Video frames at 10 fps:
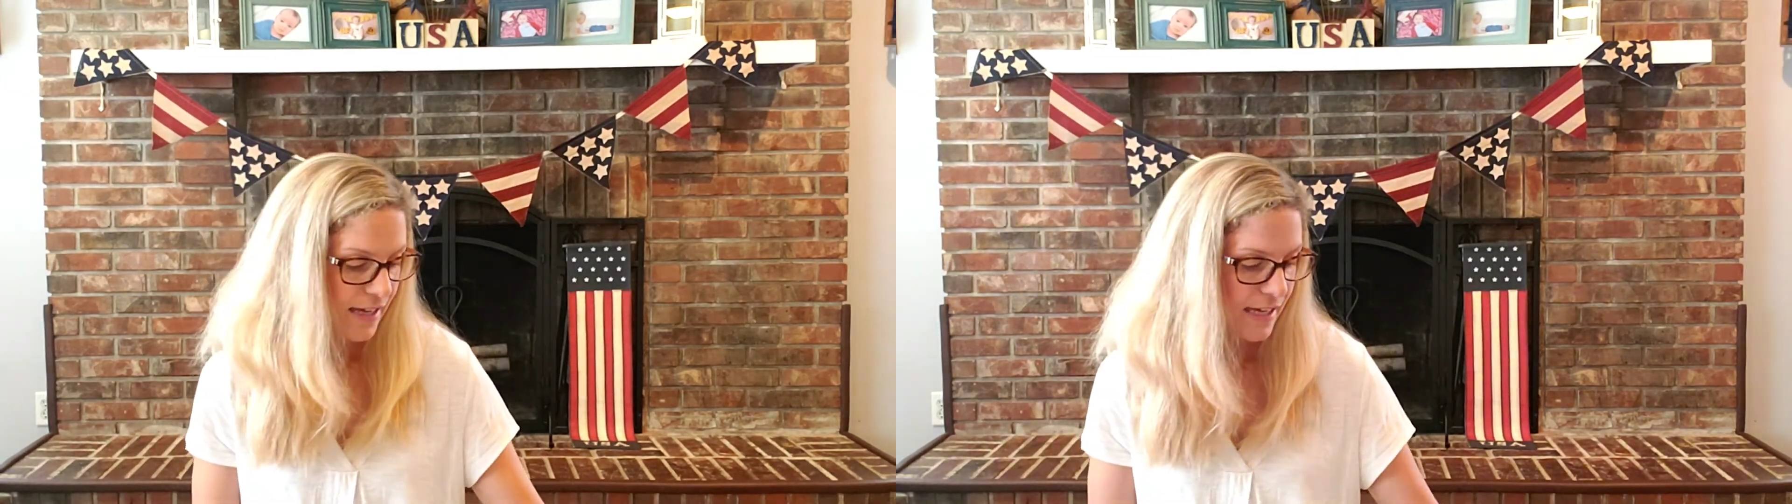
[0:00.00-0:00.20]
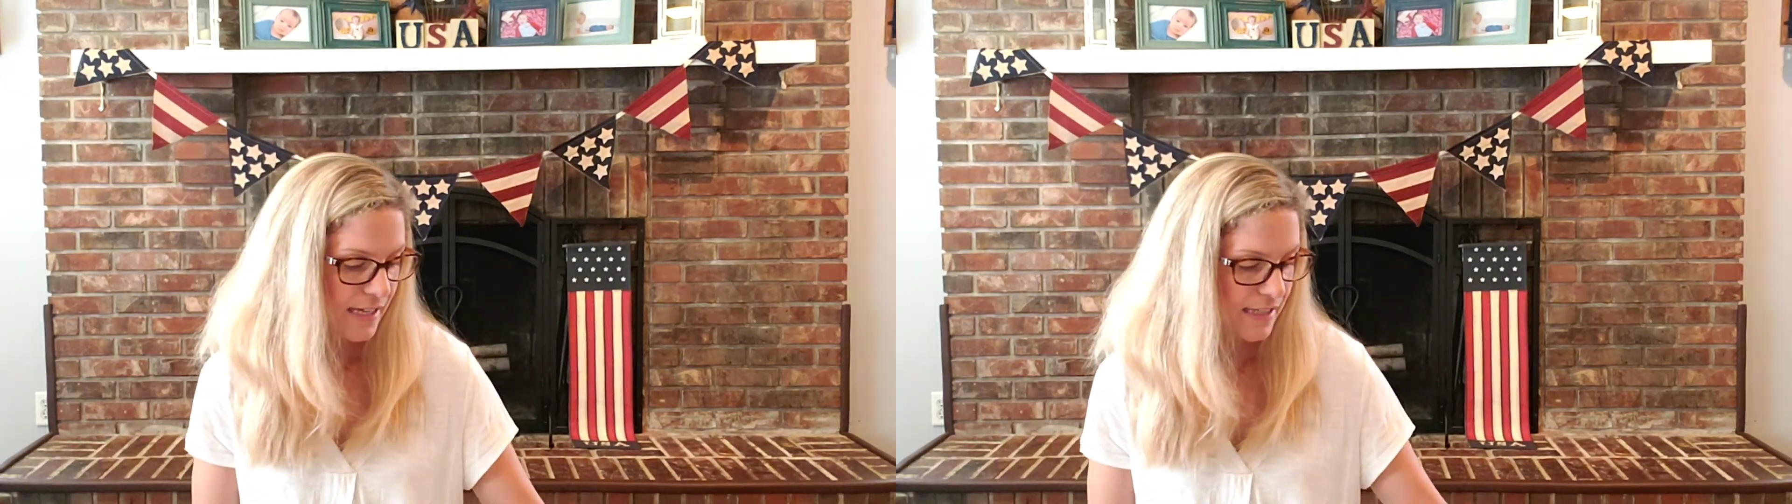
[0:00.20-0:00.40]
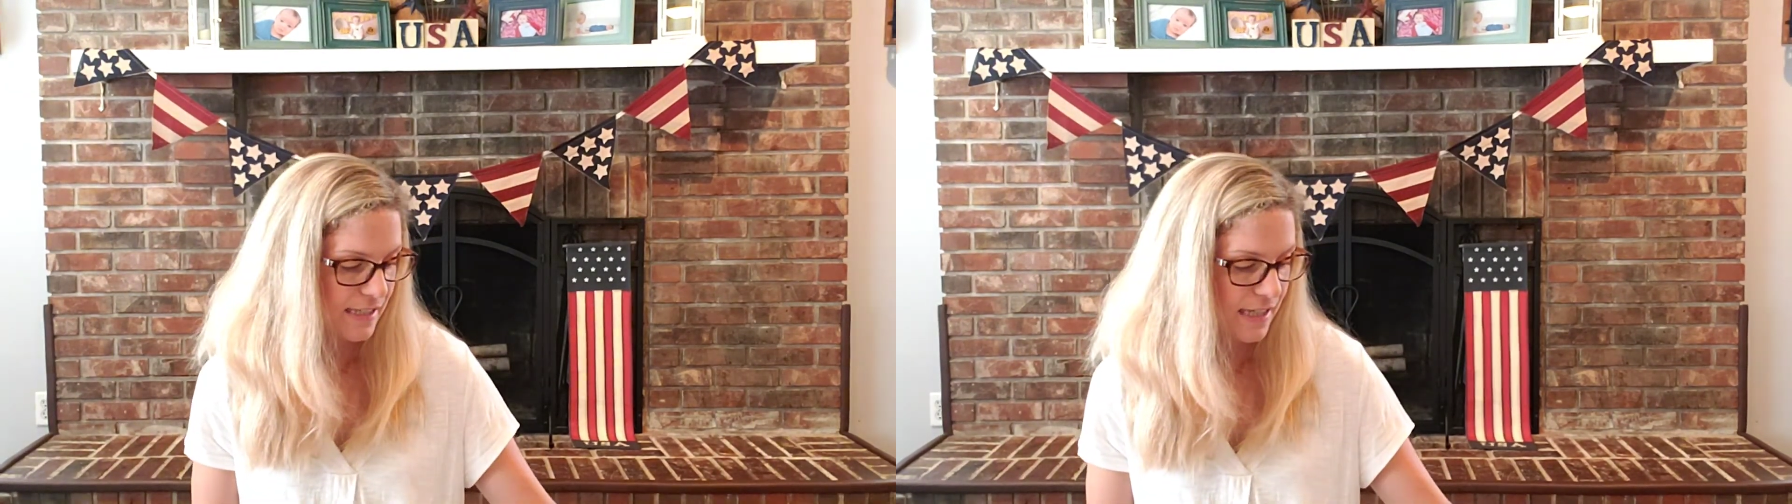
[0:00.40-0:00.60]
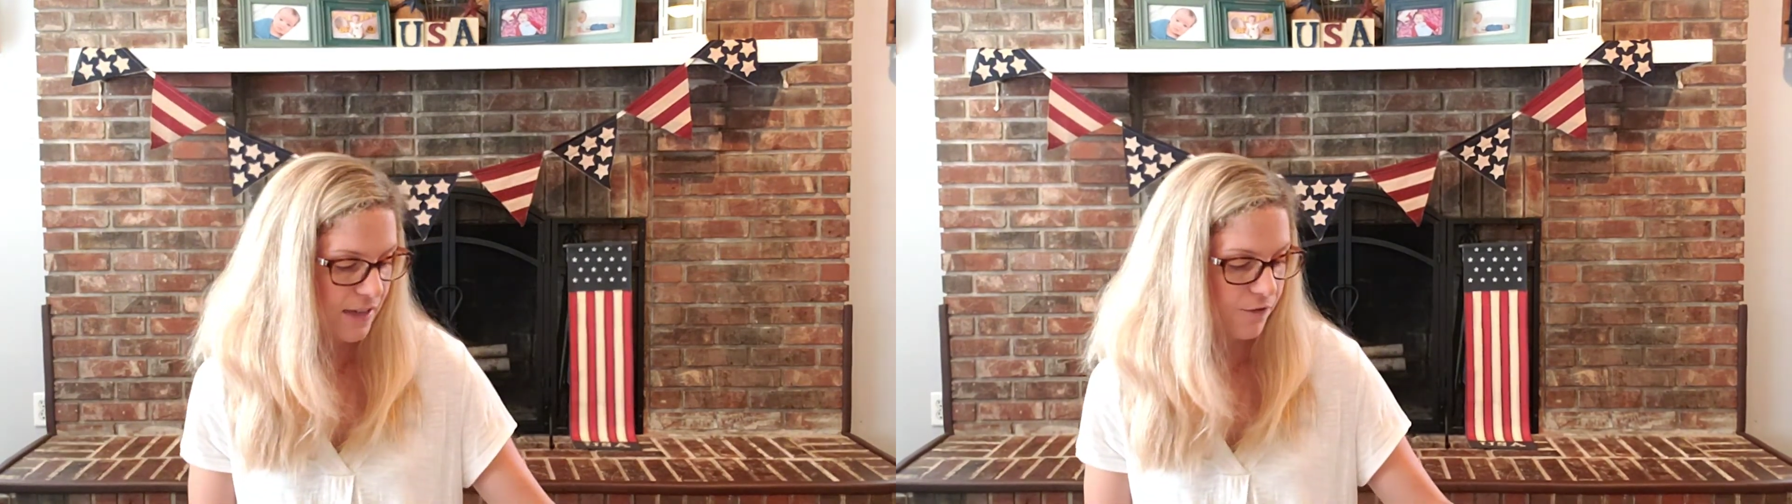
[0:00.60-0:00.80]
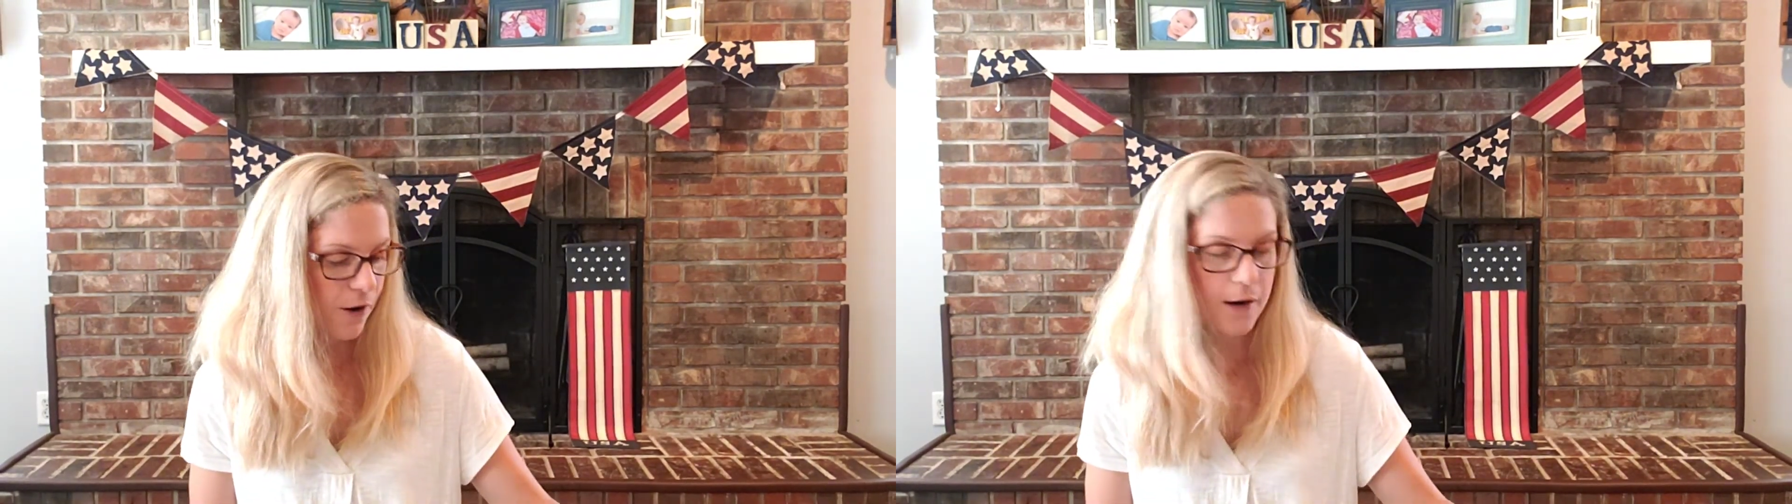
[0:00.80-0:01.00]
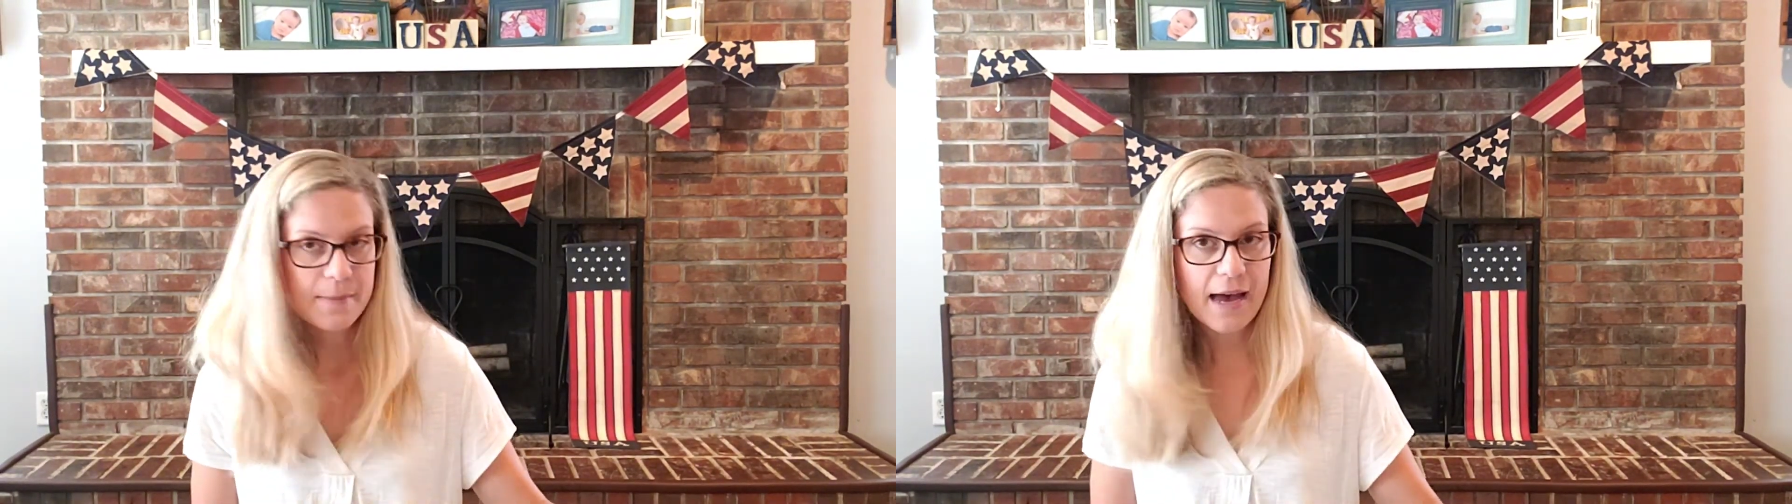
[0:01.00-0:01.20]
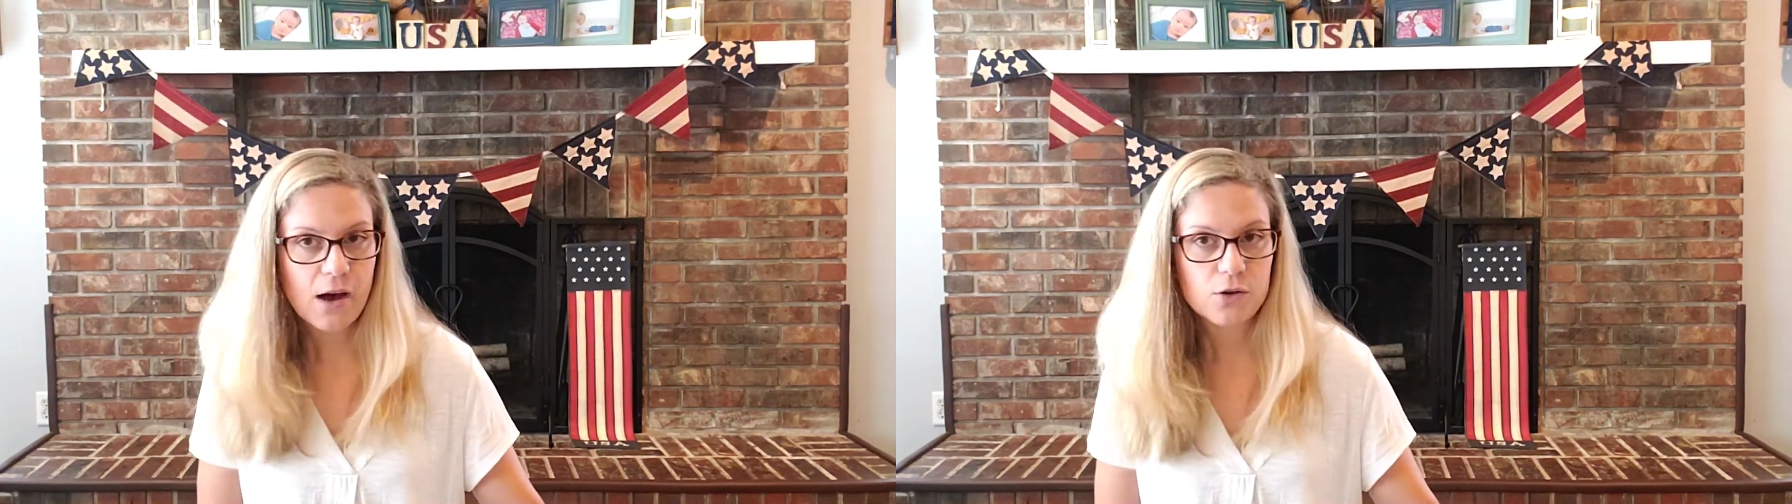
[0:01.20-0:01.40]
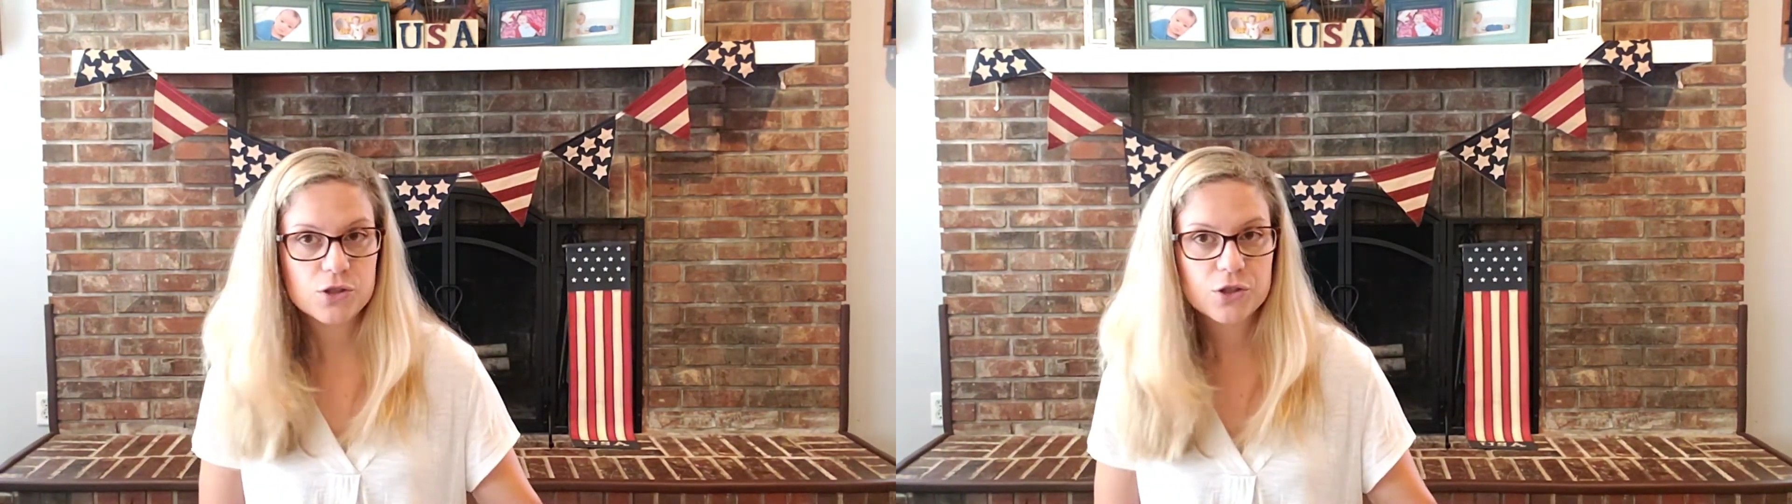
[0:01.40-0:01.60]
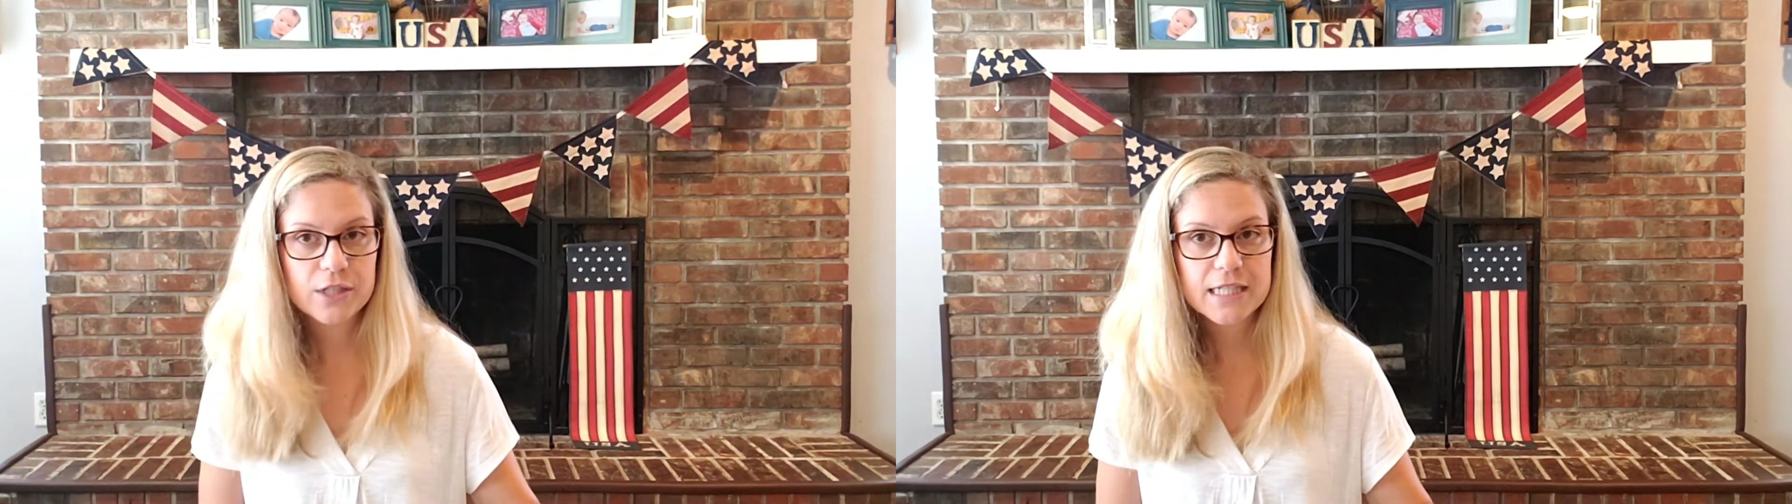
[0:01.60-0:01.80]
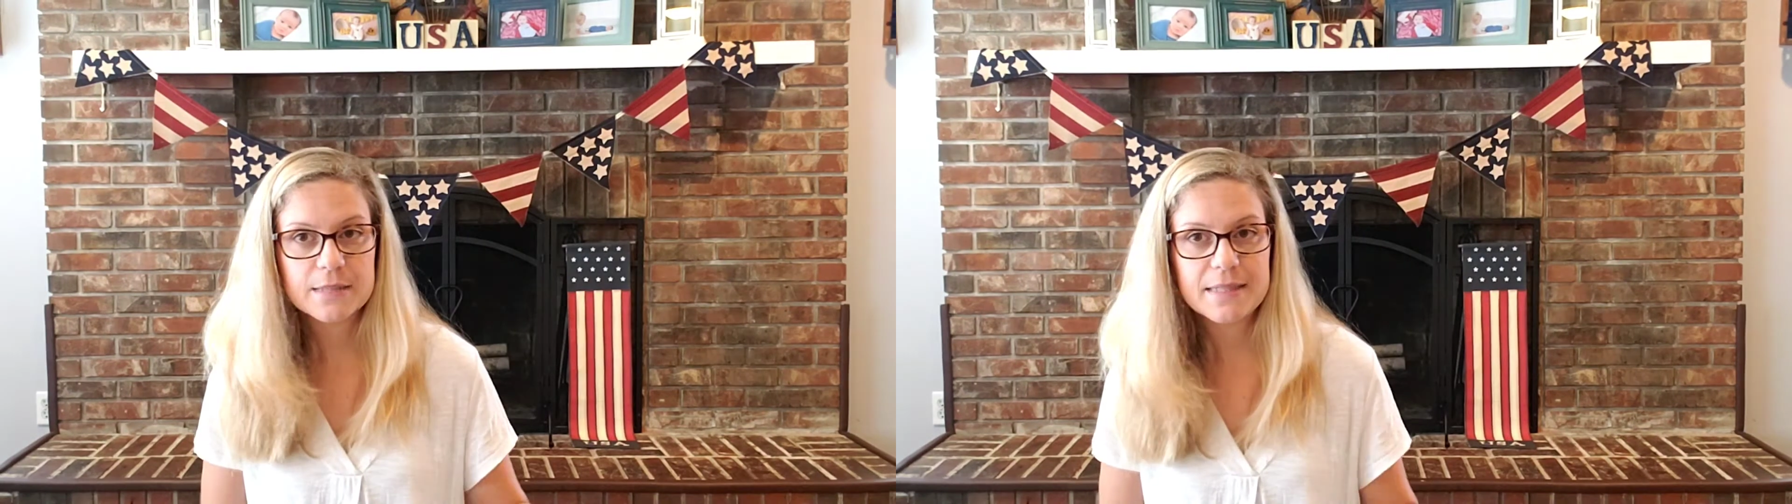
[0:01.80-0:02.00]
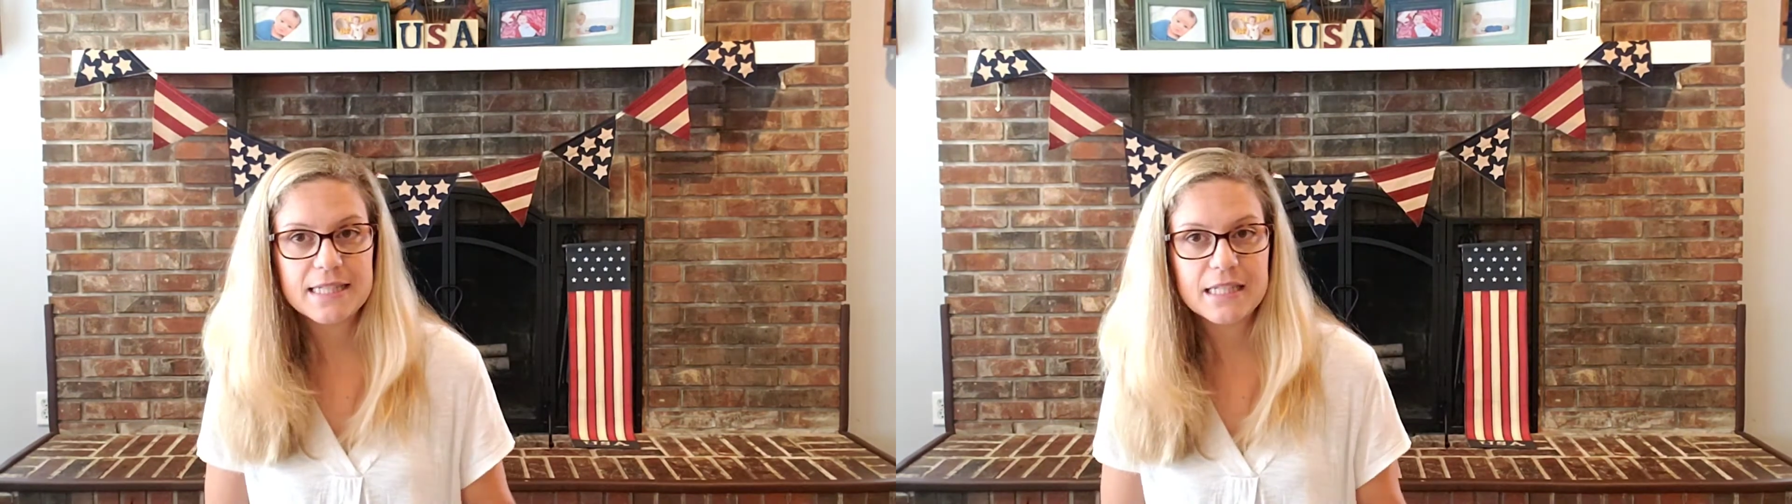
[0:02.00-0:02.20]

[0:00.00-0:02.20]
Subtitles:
is the Farmhouse Christmas